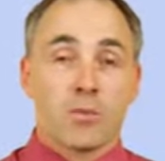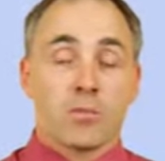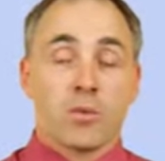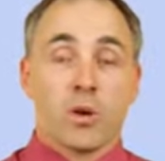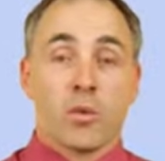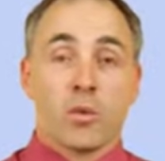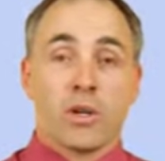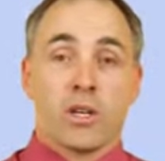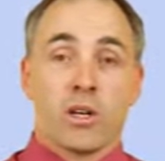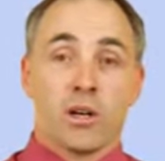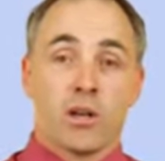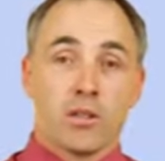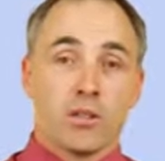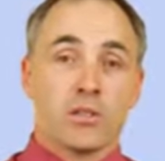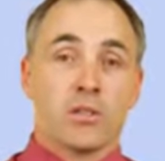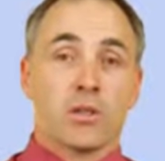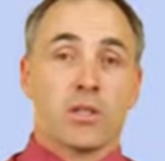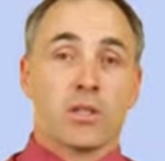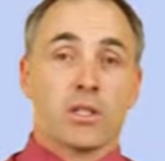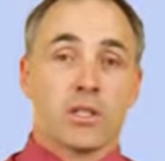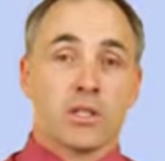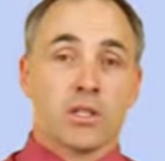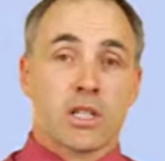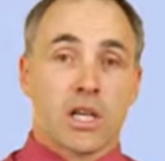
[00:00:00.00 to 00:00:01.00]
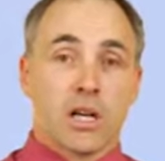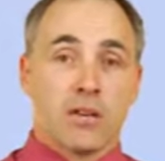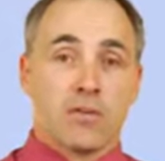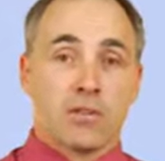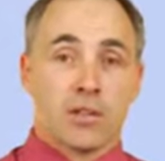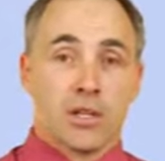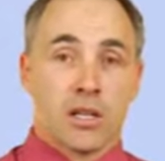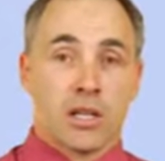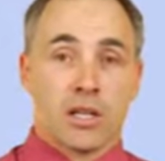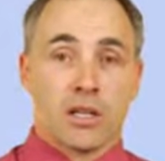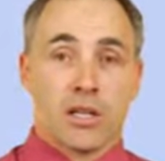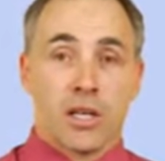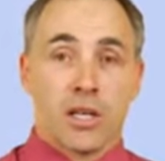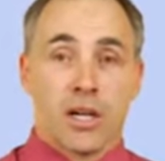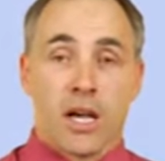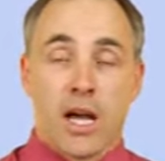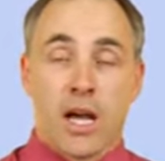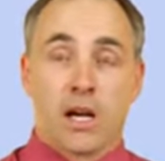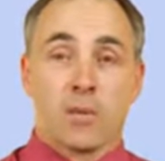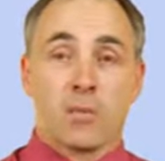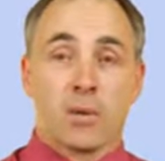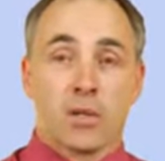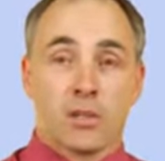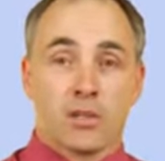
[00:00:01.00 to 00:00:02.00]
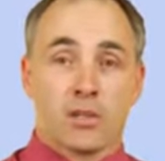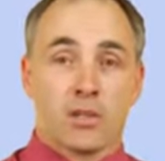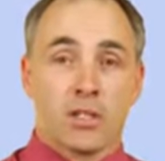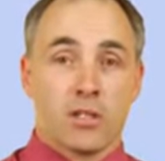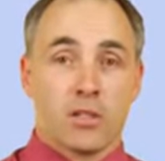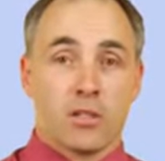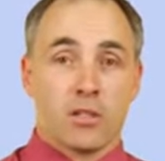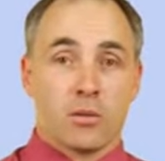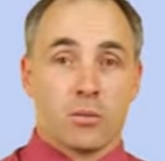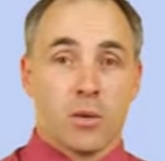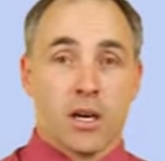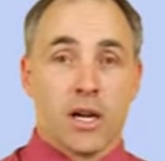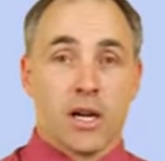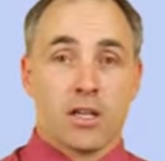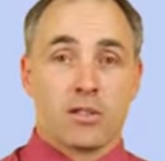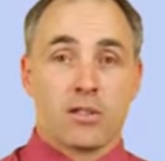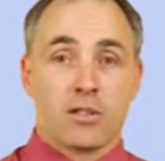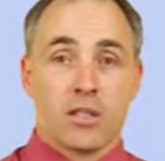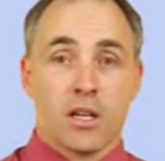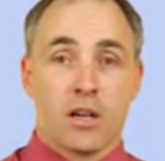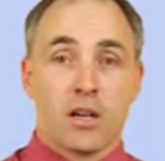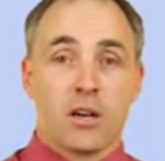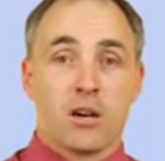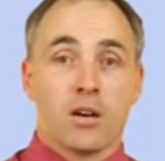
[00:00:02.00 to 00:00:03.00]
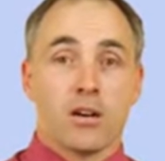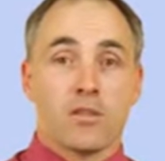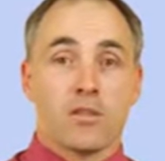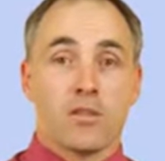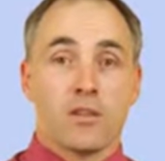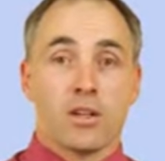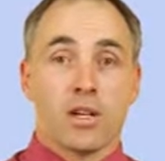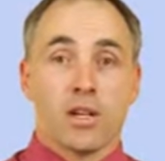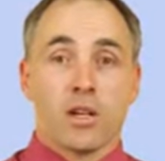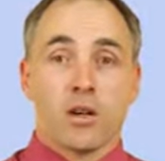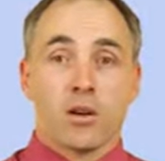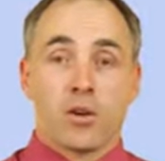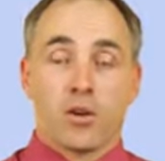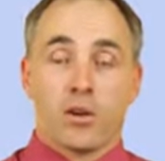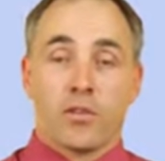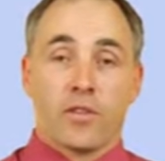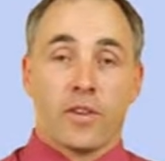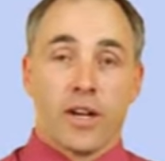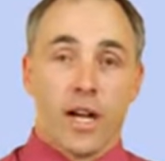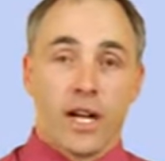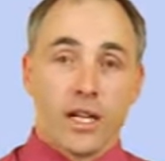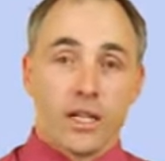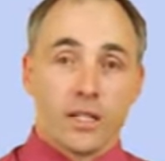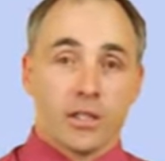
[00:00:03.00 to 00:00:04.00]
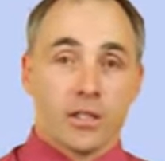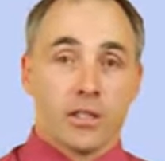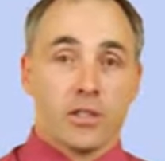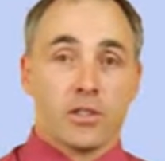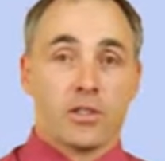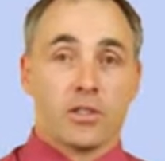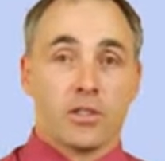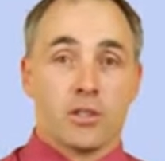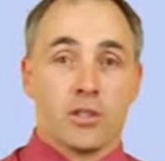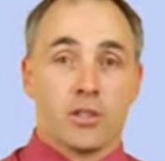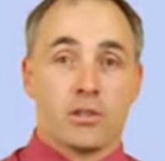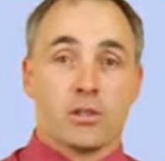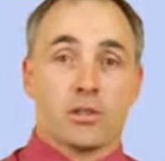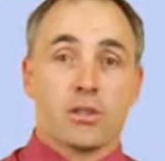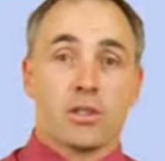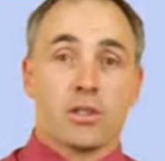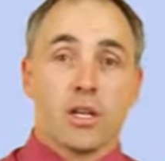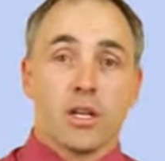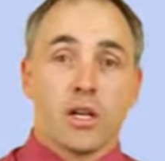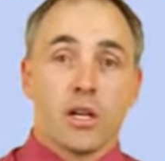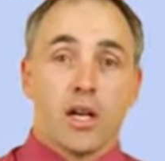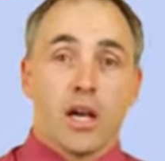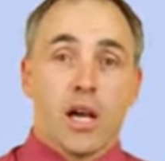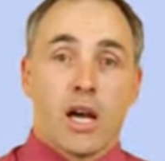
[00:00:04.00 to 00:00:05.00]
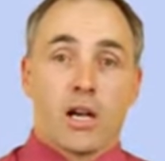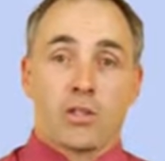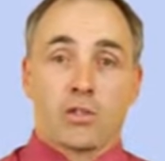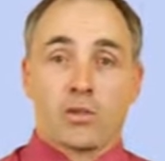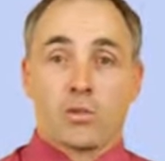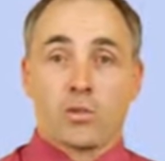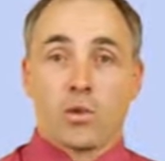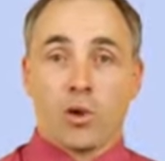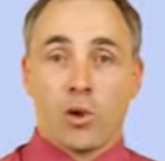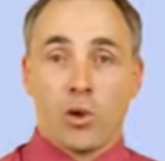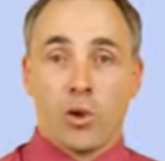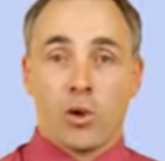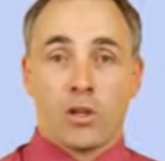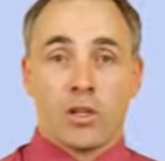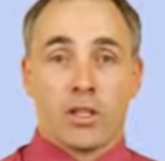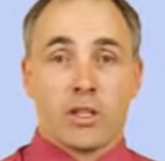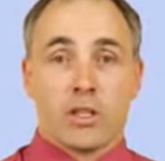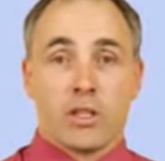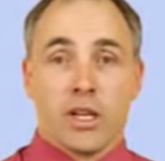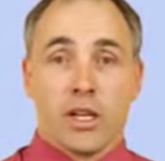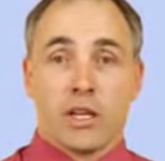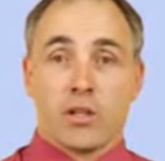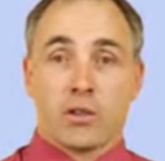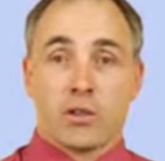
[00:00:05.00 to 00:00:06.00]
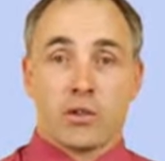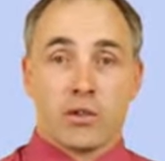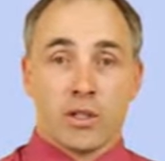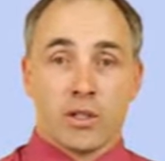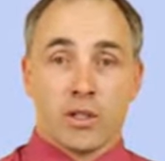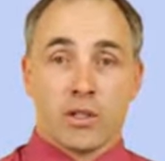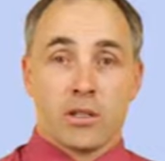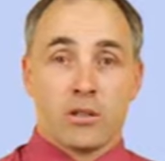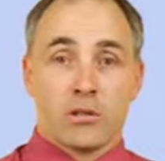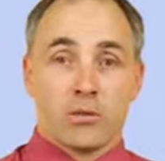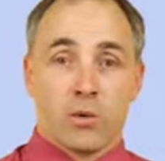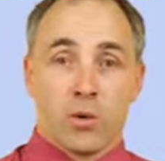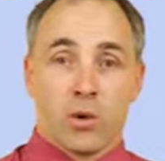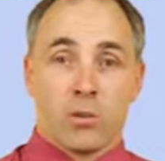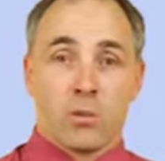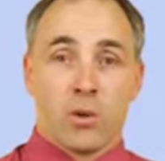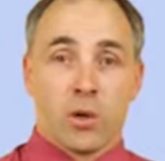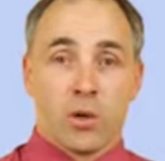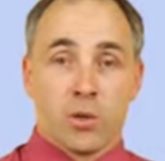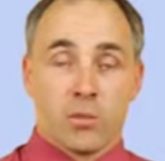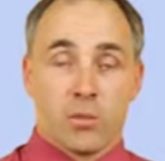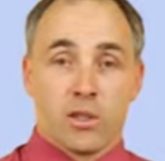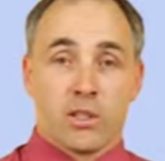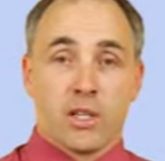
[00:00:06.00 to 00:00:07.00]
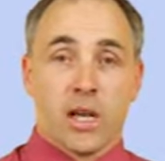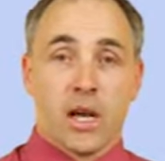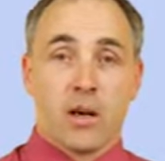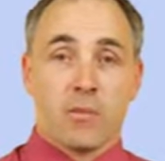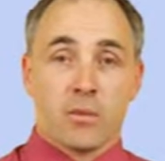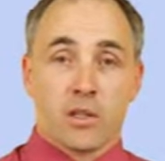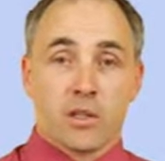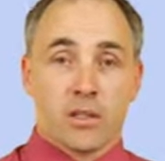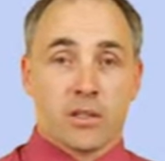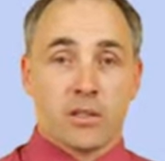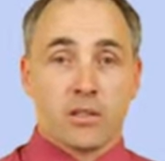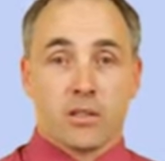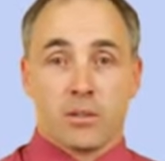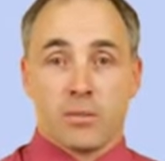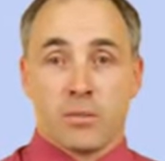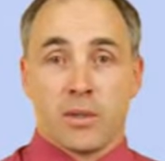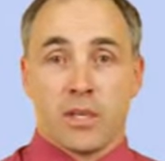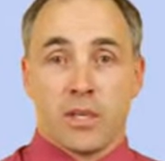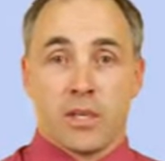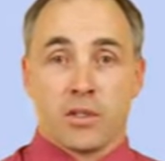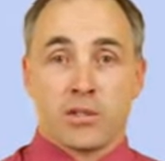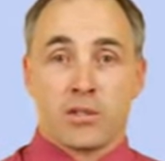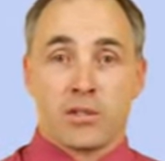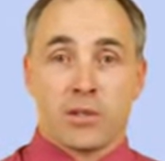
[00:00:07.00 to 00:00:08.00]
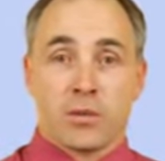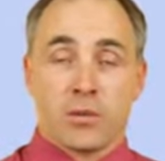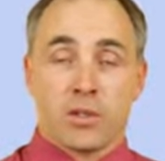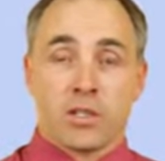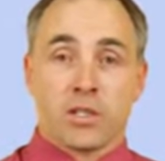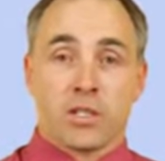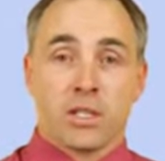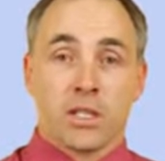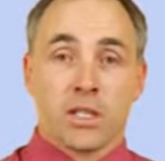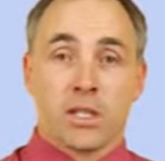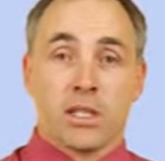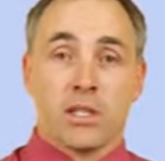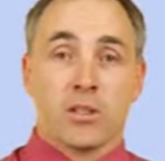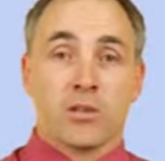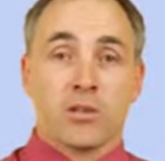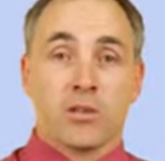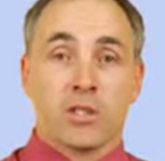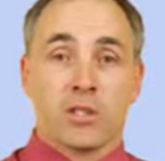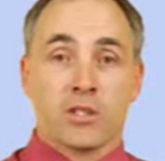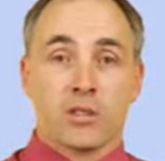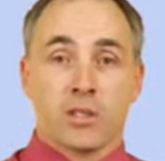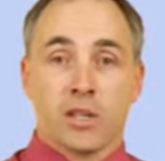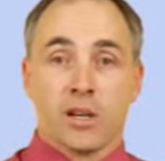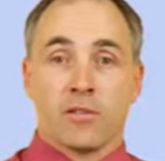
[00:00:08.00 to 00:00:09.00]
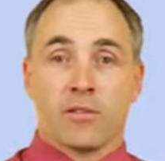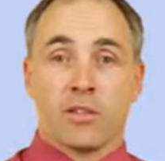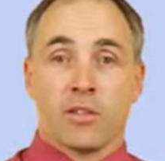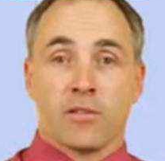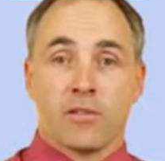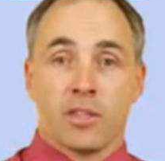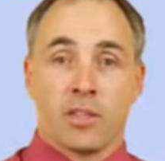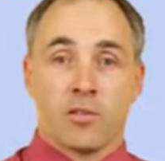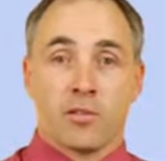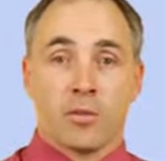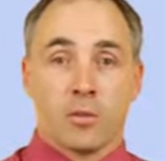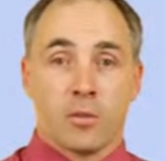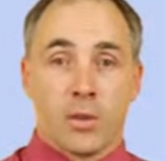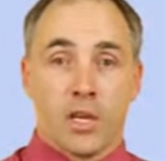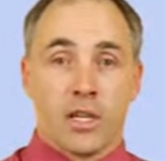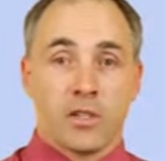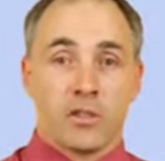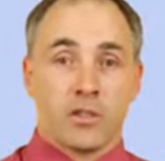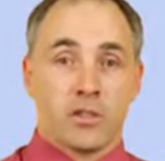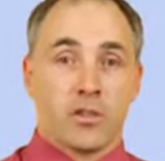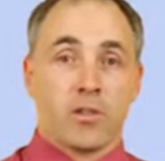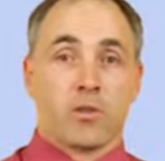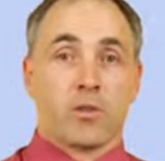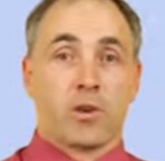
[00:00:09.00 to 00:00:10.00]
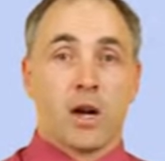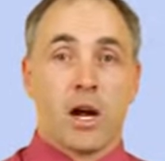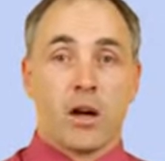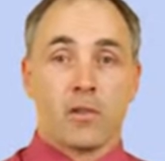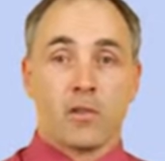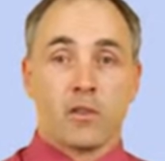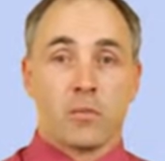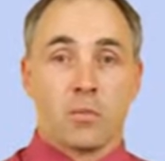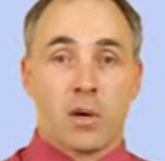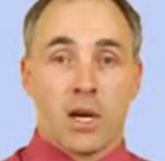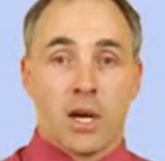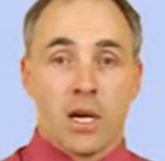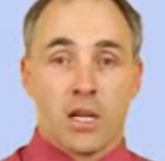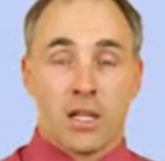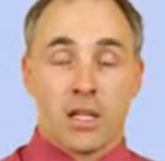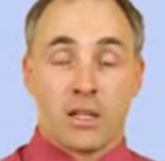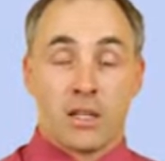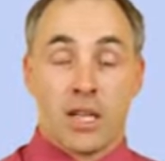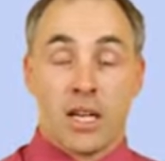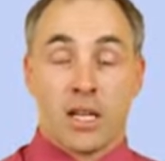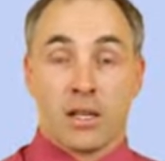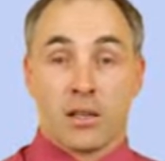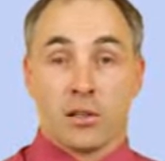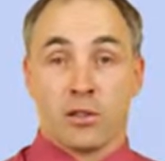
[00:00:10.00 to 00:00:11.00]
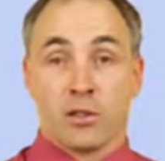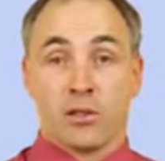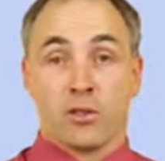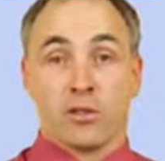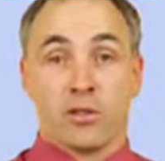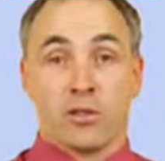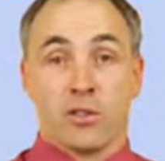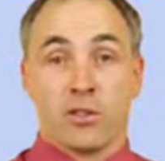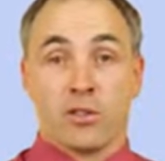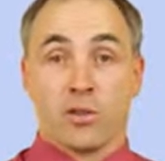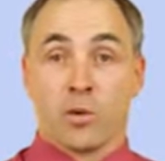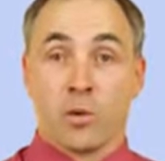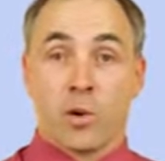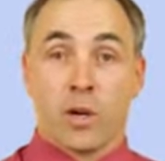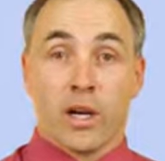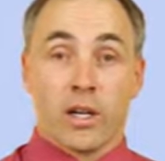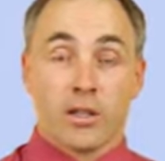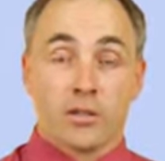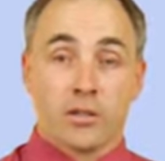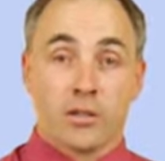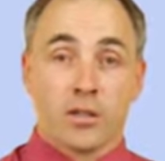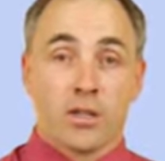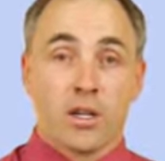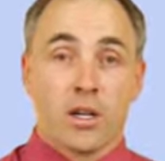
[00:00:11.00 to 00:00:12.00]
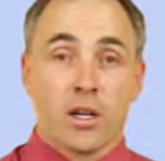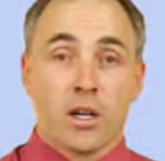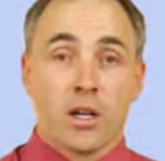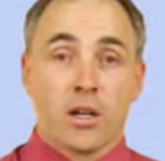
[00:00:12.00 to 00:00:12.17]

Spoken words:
But we also are discovering that adipose tissue by itself, or fatty tissue, has a role in endocrine and hormonal metabolism. And so we're seeing an increased level of inflammation throughout the body, and that includes the joints.